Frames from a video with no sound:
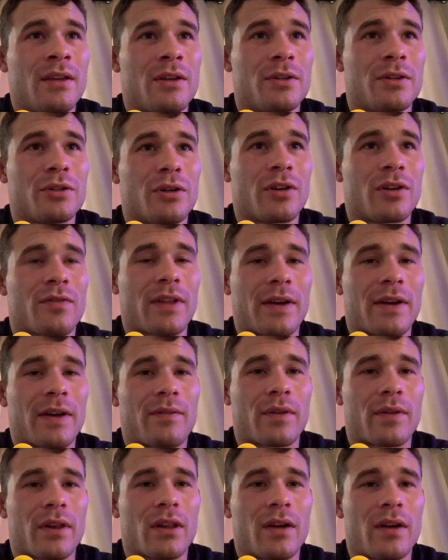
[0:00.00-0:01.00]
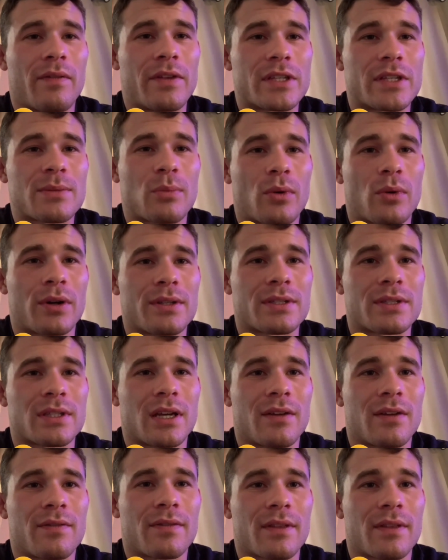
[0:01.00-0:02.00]
You're doing it for like for the love of the sport and
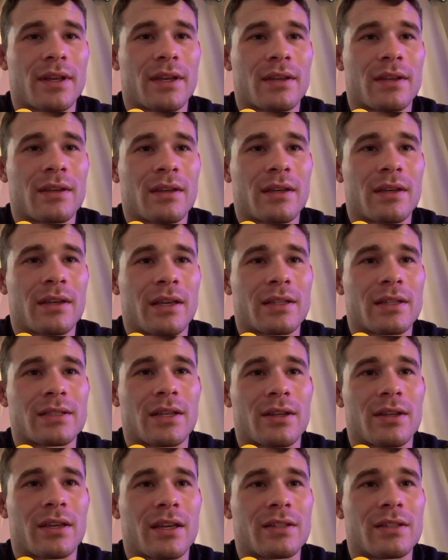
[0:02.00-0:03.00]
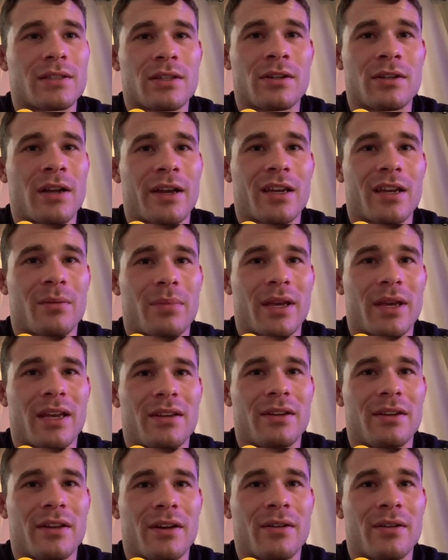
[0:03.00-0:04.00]
stuff, like against other kids. You're not getting
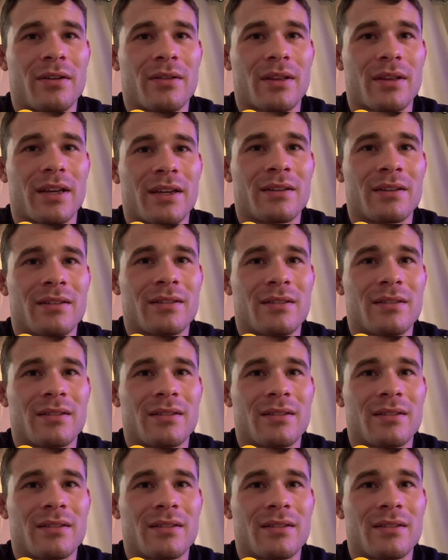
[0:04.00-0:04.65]
paid, you know. Like